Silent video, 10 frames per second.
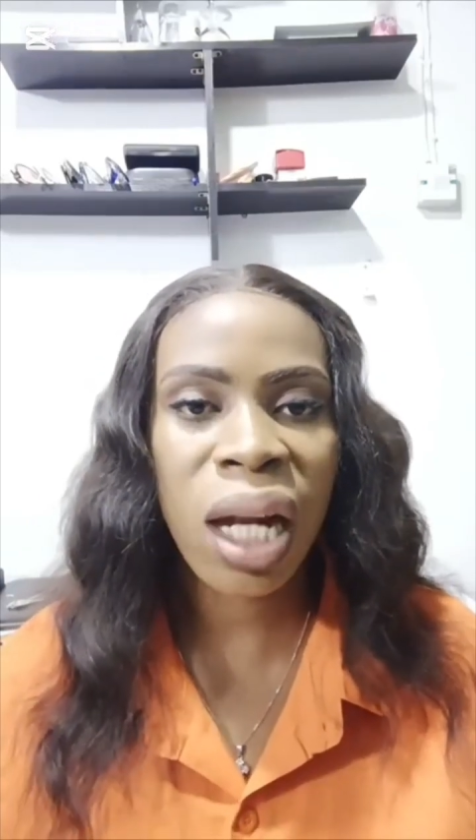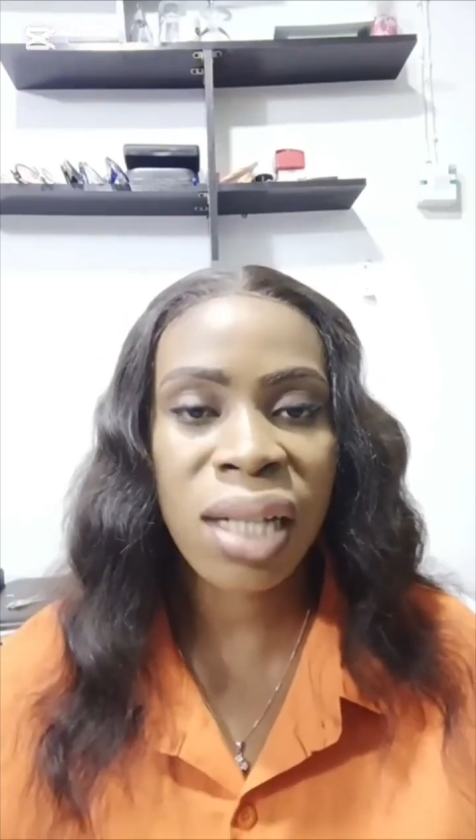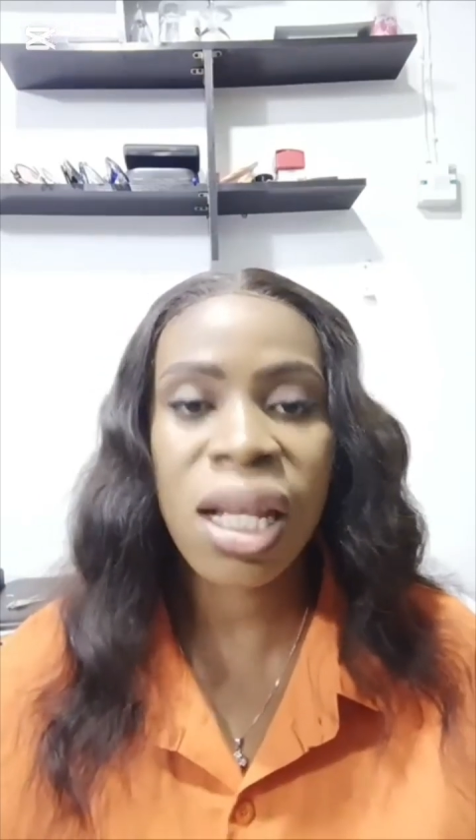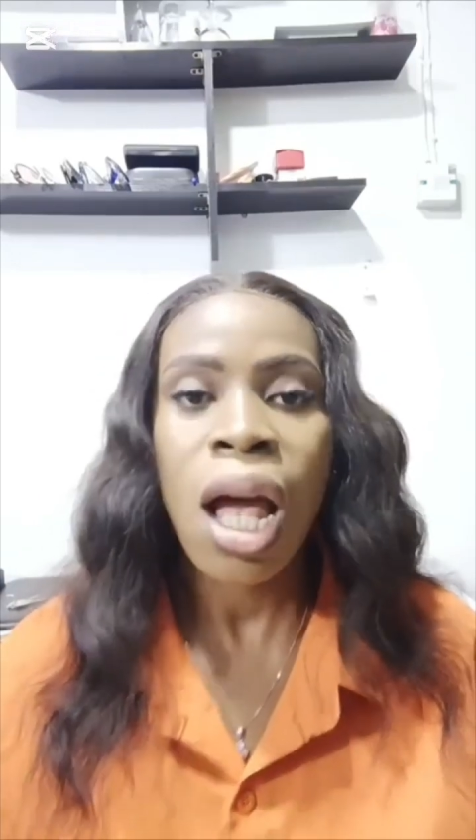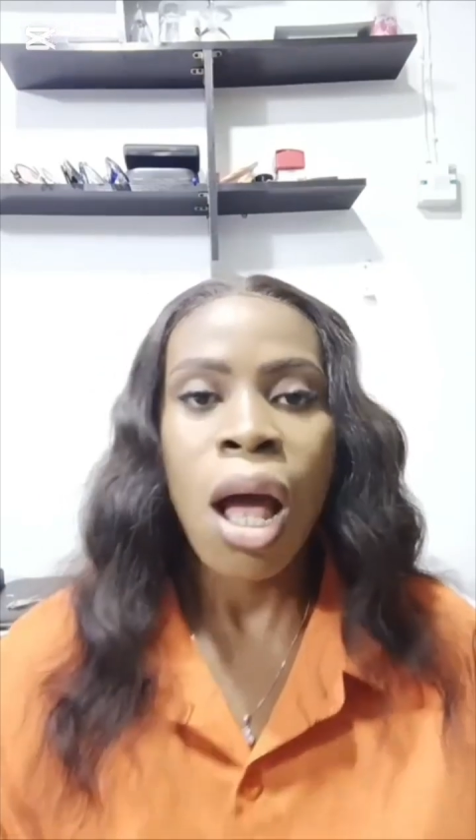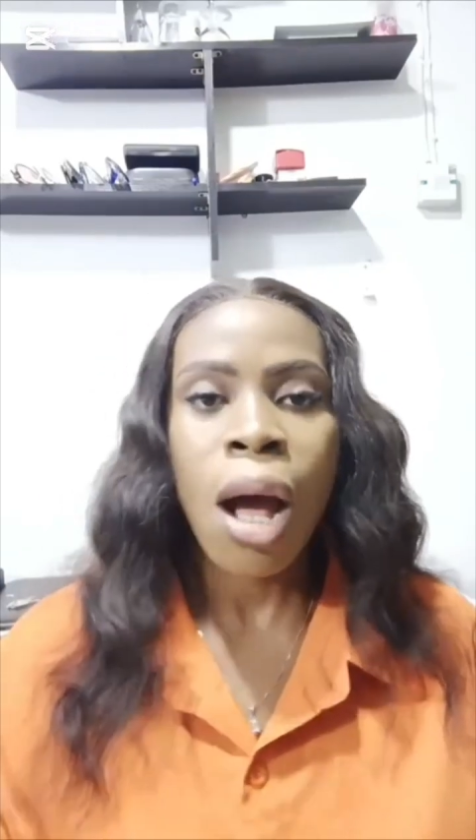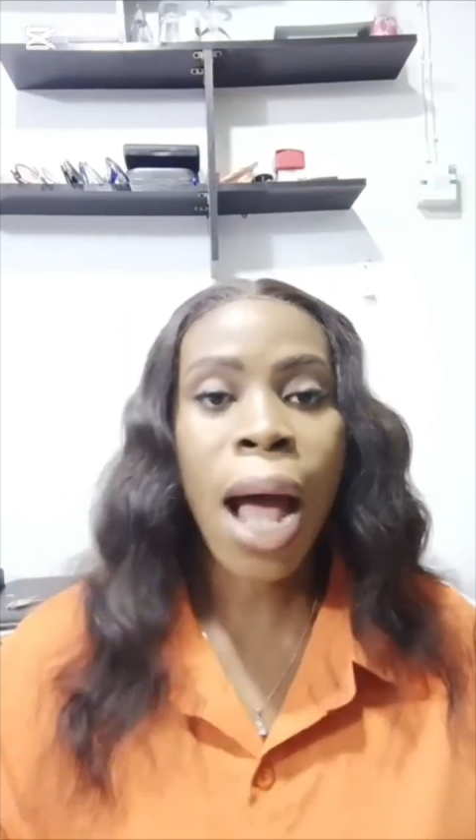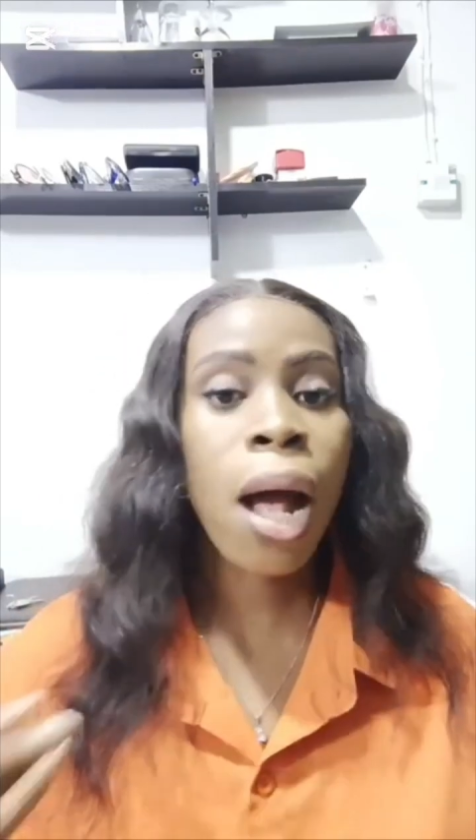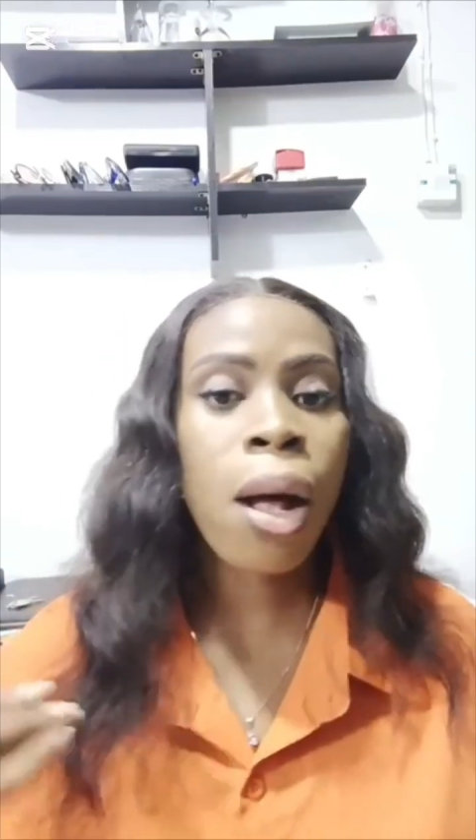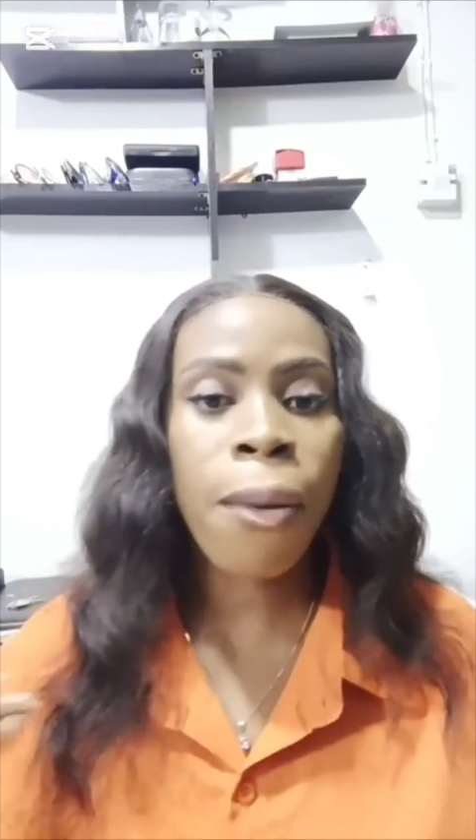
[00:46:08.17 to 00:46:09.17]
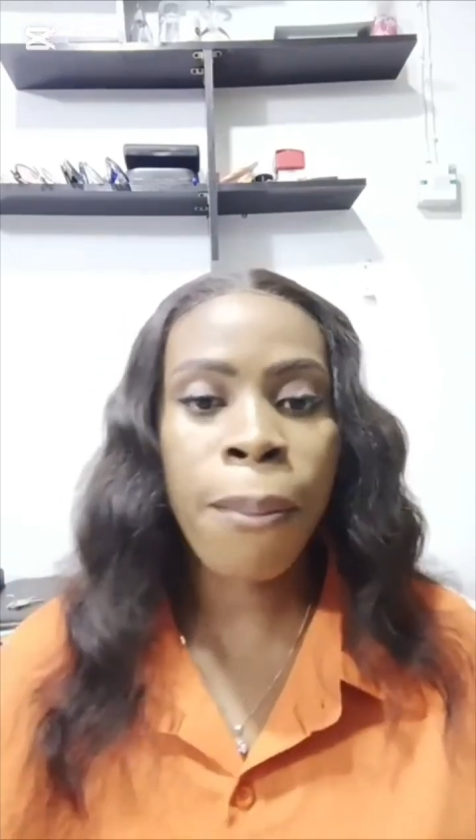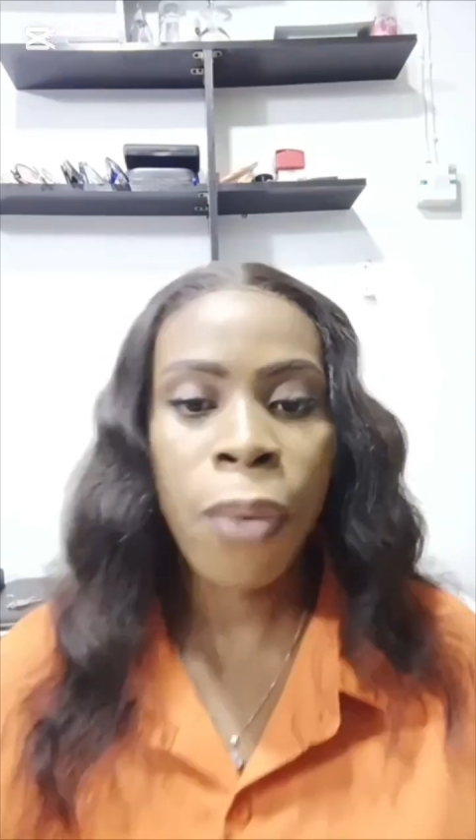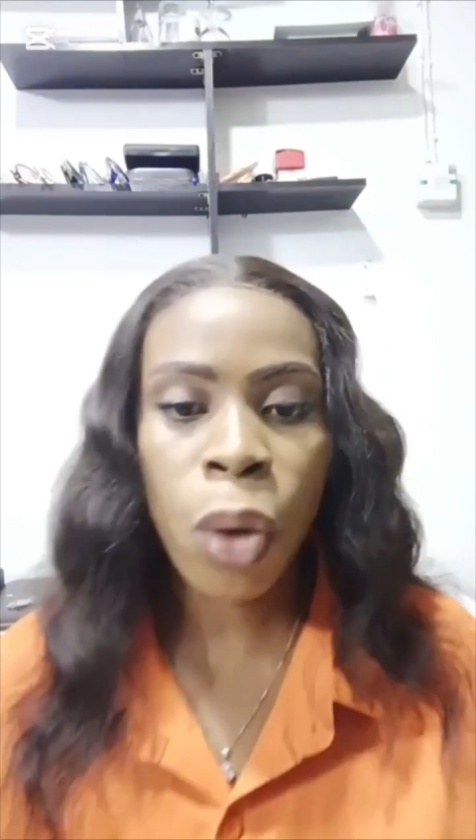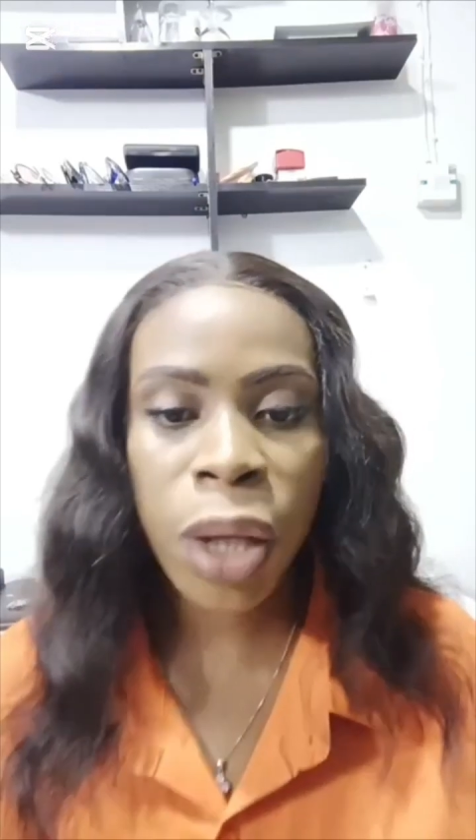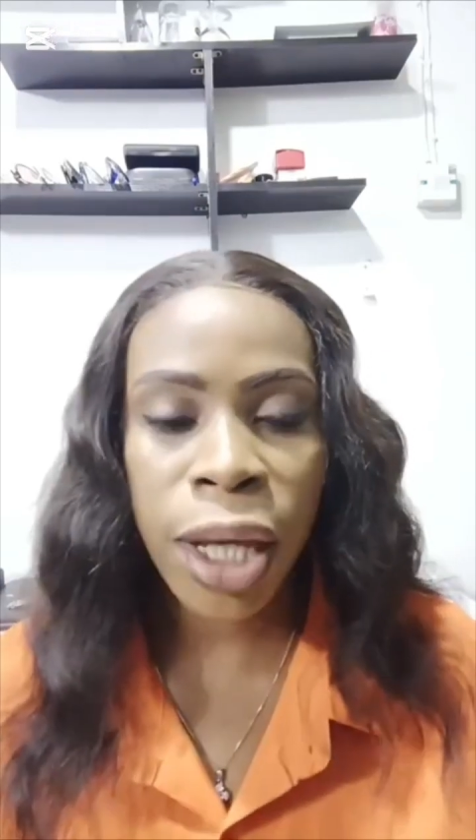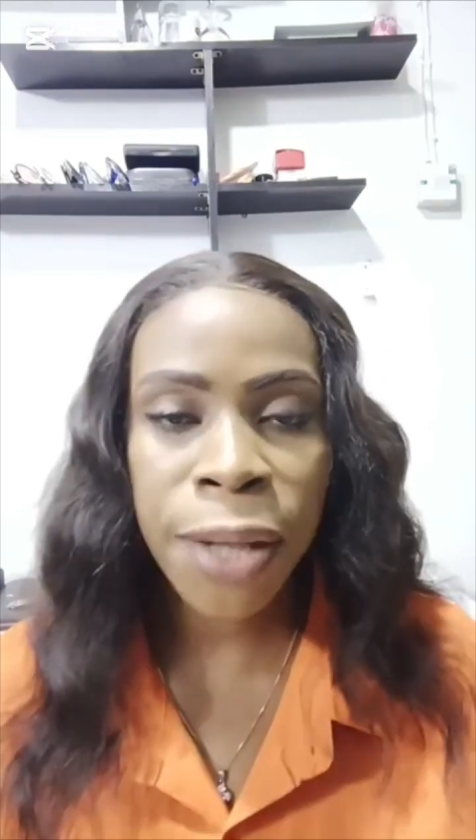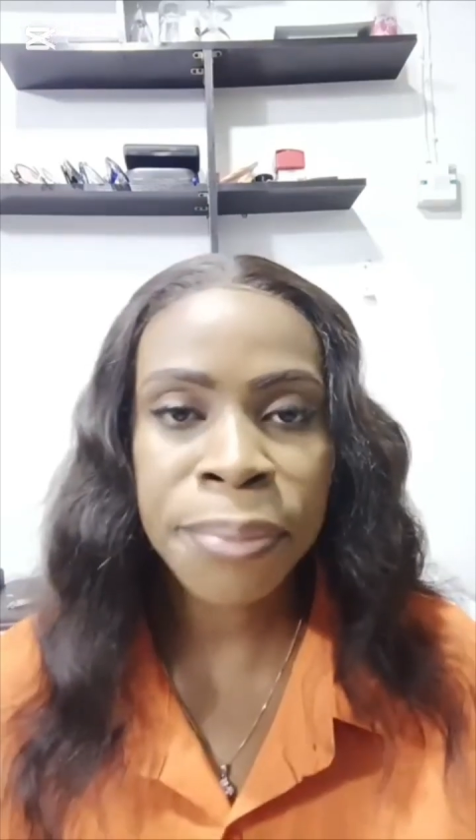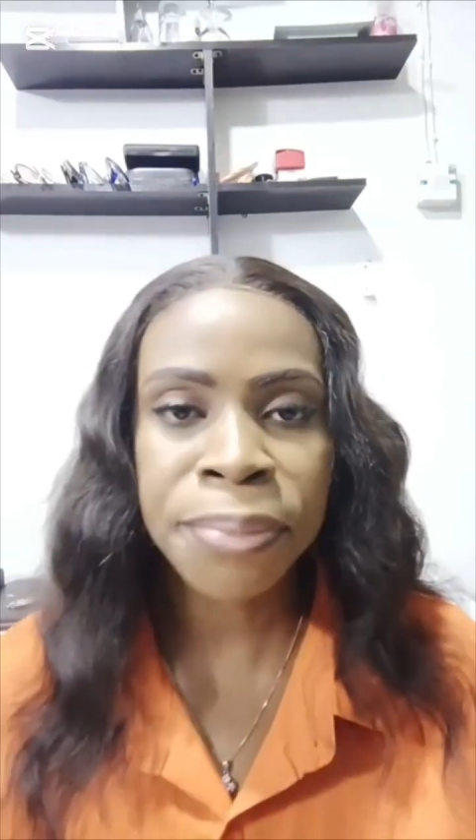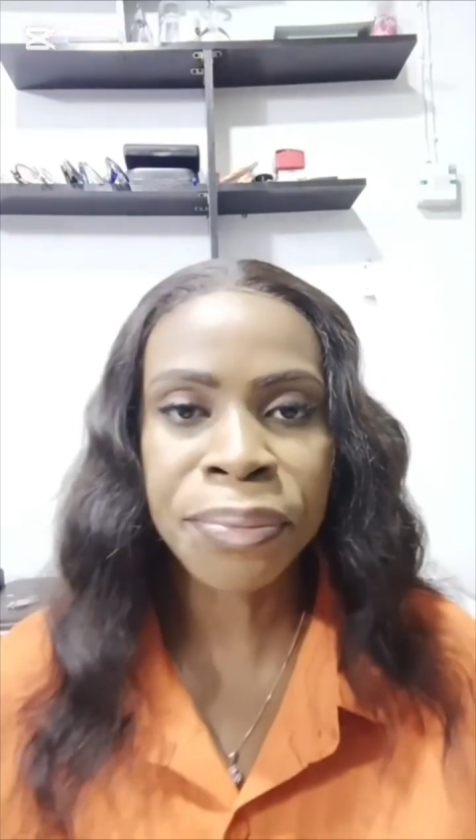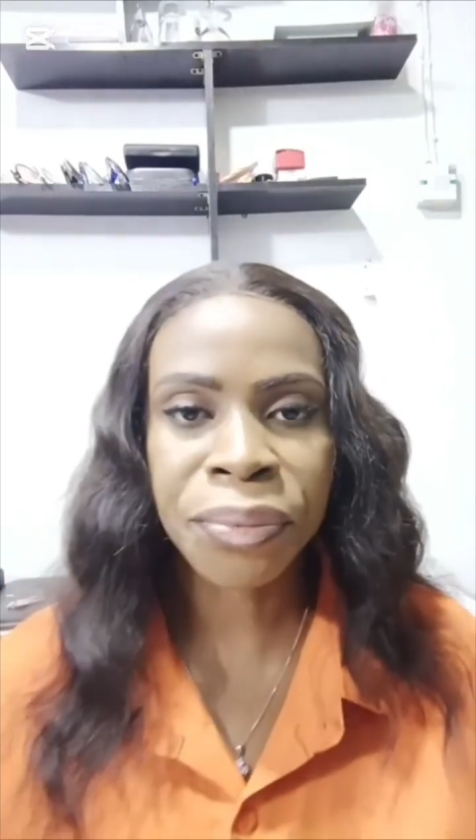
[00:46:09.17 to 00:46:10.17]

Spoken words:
class, okay,